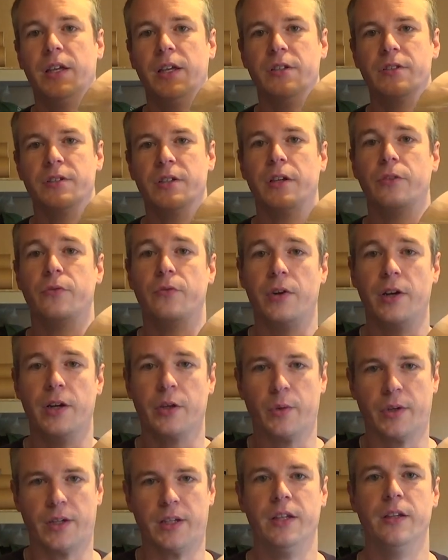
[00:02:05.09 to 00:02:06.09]
inside very
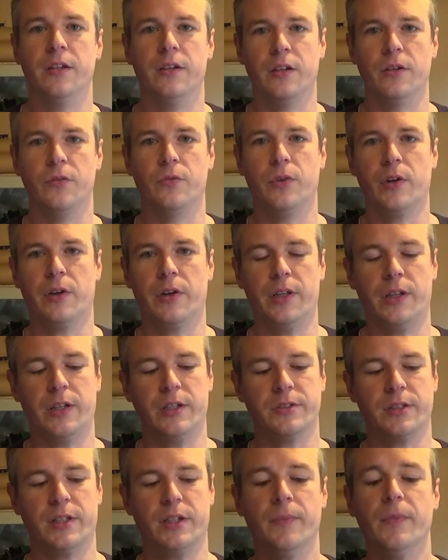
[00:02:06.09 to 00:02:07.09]
quickly and very
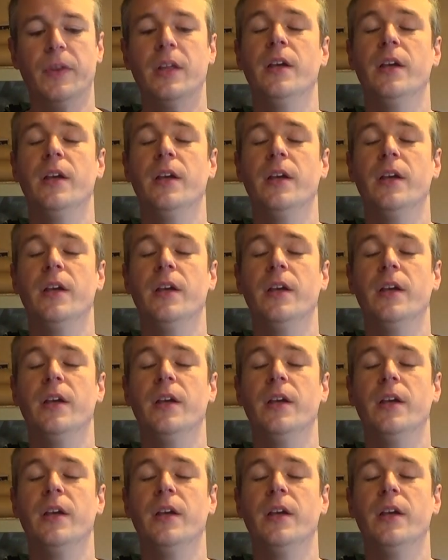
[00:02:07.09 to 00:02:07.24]
easily.